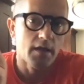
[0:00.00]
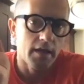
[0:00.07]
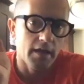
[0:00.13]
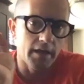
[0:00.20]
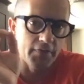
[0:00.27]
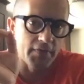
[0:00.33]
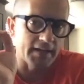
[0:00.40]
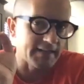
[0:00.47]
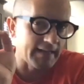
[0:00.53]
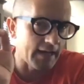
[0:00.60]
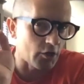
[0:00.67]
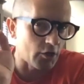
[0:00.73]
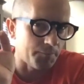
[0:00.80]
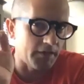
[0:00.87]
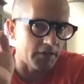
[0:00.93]
And that
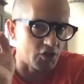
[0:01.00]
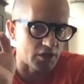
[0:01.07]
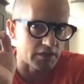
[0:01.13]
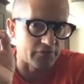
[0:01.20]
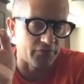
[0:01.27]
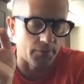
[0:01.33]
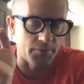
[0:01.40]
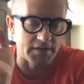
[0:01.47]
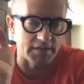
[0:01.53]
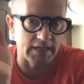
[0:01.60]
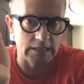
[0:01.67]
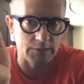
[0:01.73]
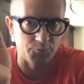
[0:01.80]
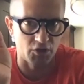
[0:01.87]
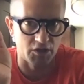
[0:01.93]
cannot be just from the
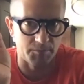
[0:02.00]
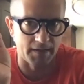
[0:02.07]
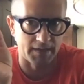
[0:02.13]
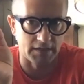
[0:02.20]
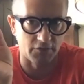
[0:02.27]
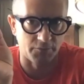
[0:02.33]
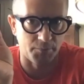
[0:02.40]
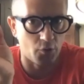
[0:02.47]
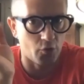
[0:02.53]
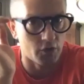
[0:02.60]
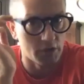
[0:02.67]
taste perspective, because